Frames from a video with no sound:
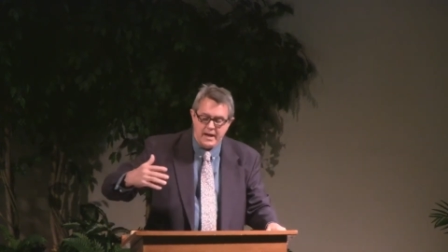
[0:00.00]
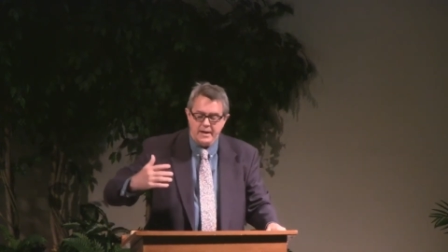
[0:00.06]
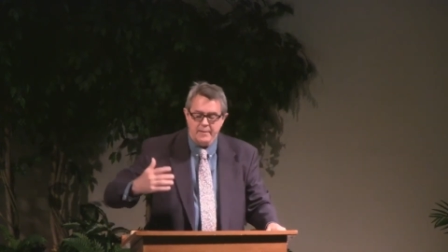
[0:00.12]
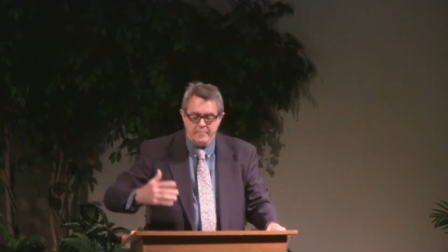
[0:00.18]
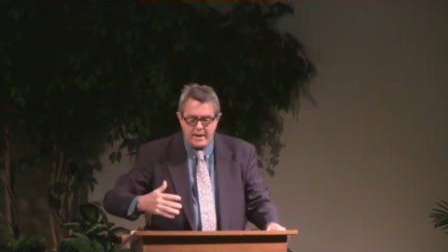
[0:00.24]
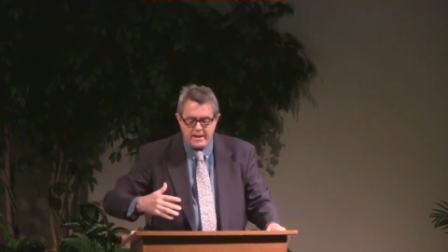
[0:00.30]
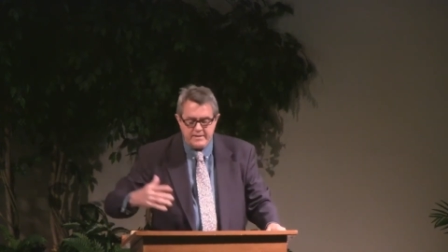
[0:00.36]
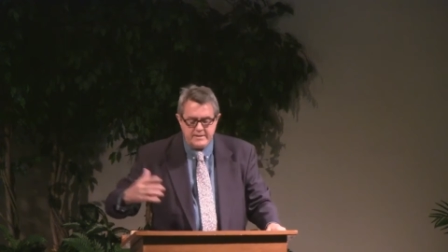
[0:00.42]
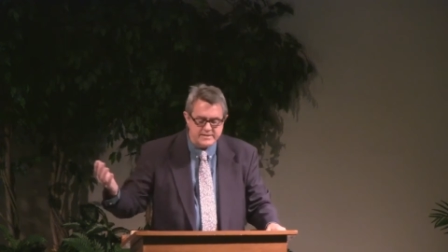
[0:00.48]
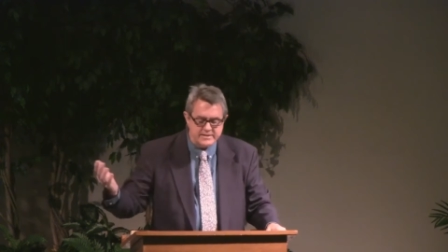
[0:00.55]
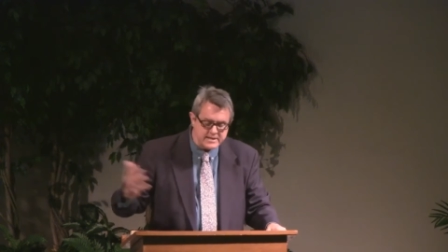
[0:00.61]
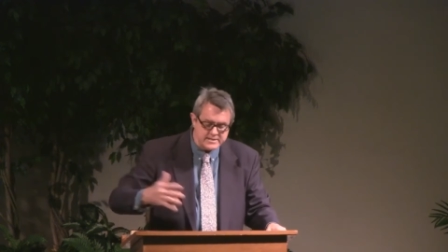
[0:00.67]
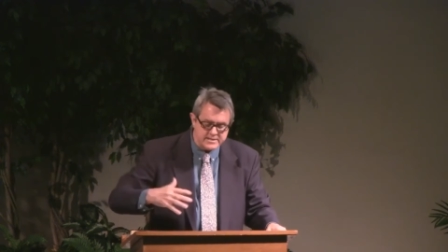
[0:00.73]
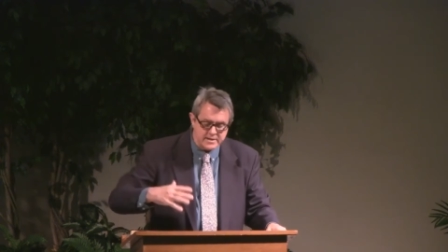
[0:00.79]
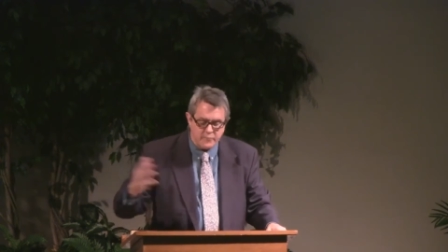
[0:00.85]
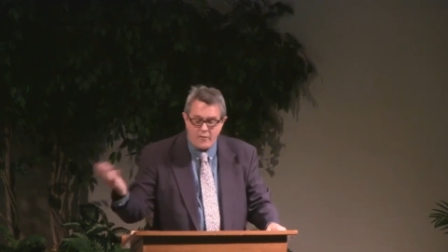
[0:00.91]
make the
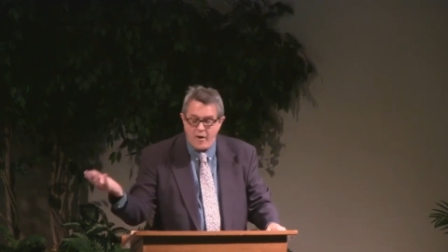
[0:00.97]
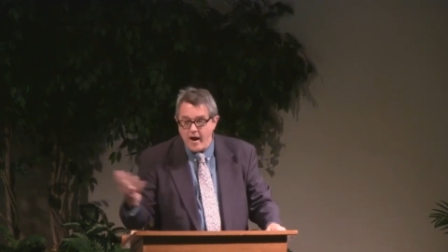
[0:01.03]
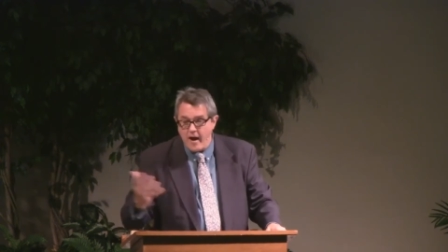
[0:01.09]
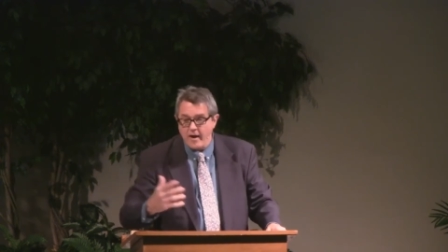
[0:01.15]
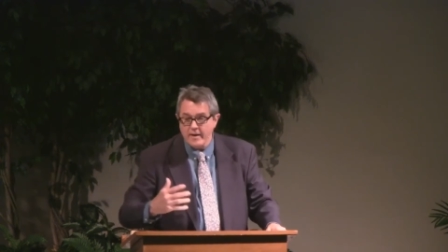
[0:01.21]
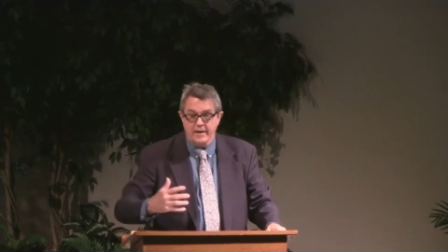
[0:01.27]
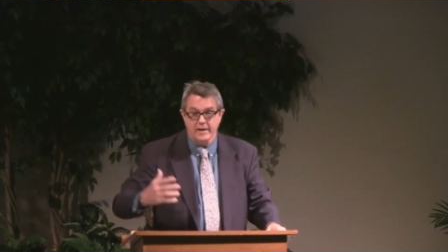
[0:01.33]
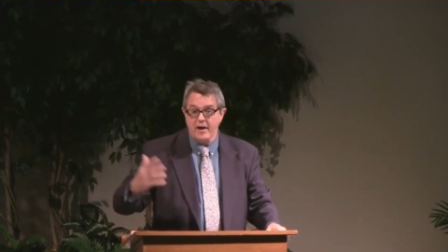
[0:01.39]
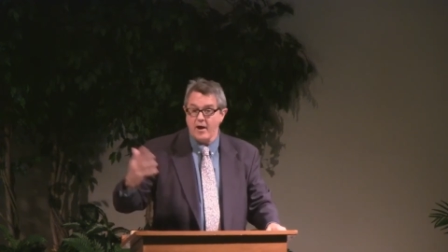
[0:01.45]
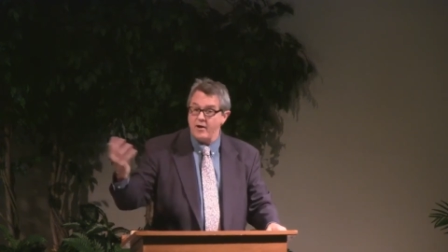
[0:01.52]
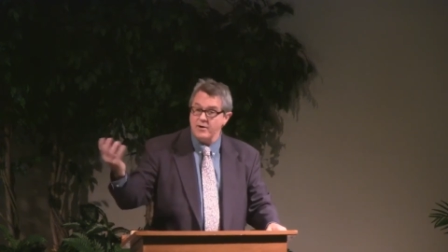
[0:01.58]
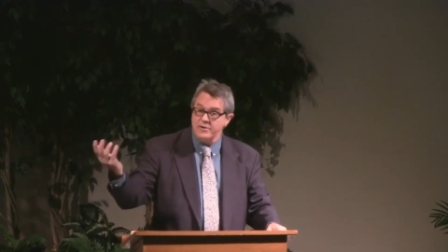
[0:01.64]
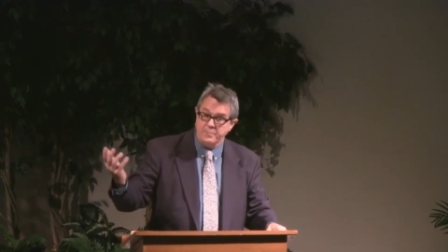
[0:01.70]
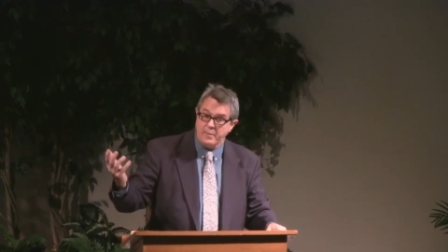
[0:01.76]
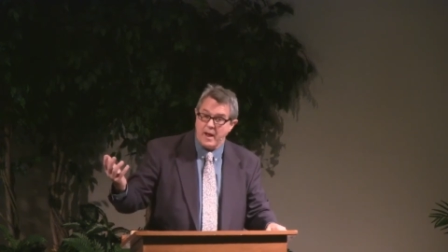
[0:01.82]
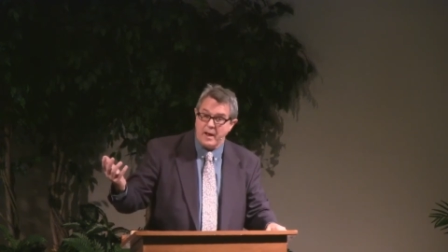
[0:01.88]
system rock and
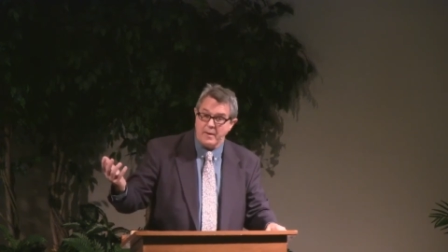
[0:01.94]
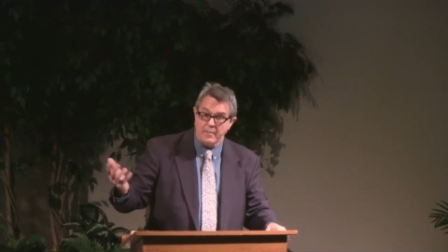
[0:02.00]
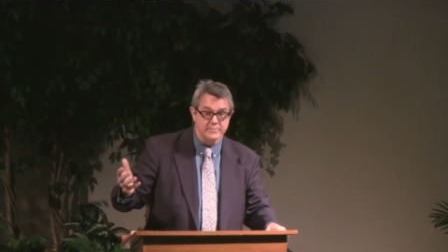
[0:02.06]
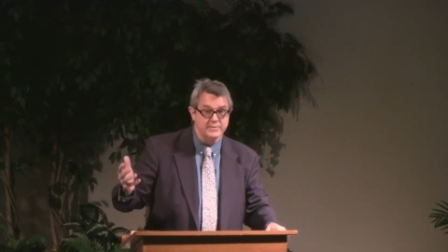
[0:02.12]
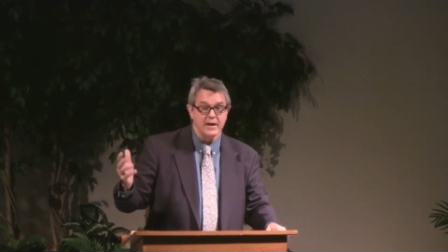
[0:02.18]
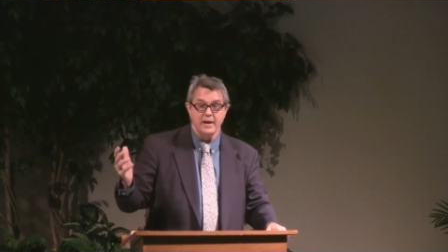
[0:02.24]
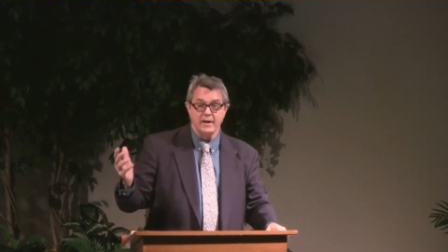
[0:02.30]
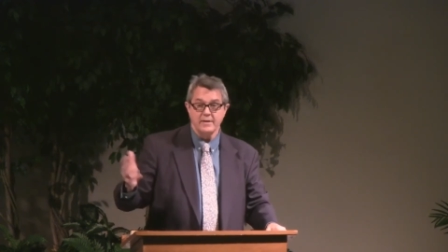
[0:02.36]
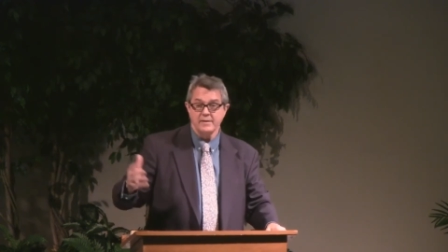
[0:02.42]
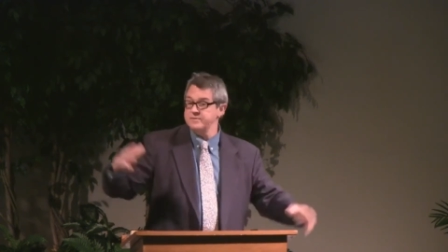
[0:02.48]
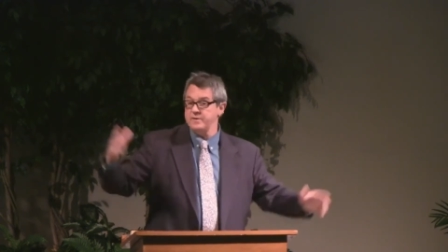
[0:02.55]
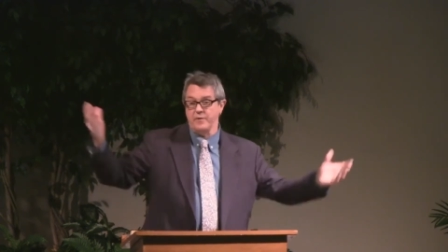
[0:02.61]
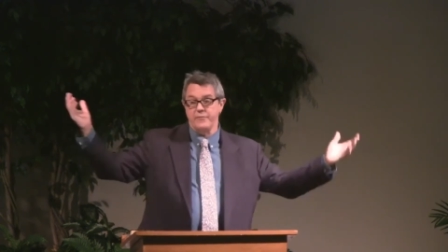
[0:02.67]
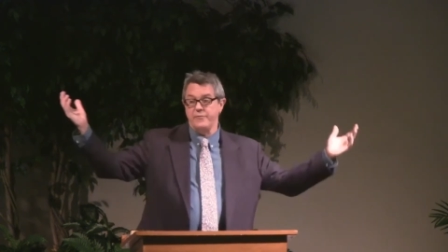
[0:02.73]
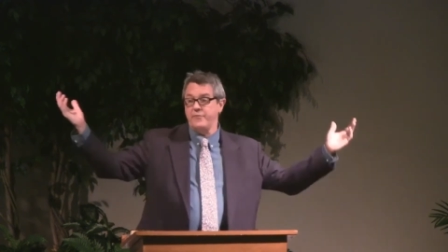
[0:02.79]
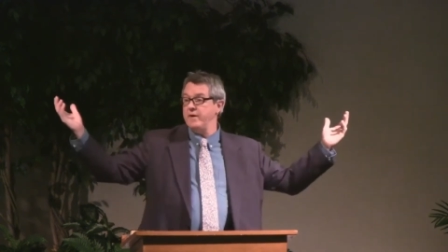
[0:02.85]
cause problems, there's
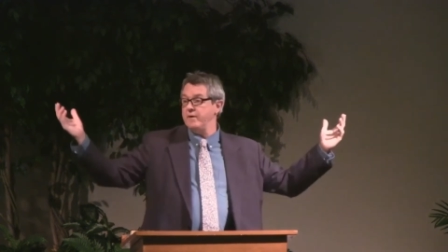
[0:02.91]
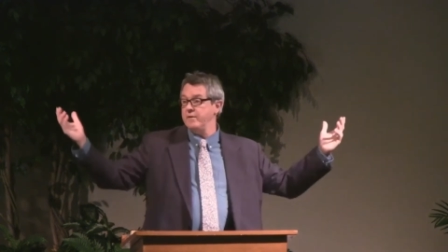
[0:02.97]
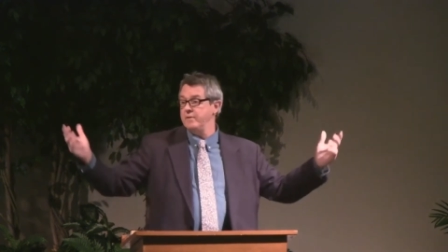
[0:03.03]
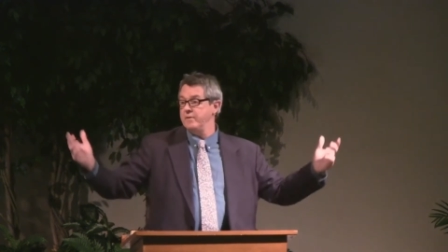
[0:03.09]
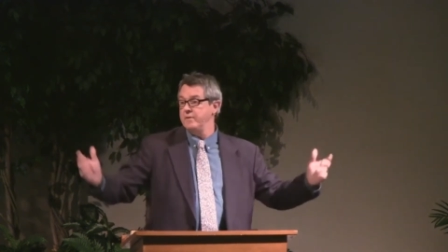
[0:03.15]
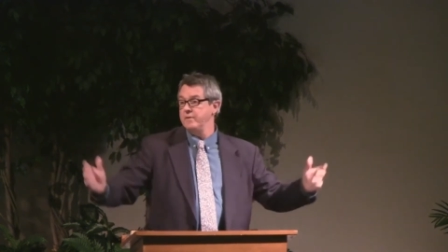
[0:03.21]
no fear.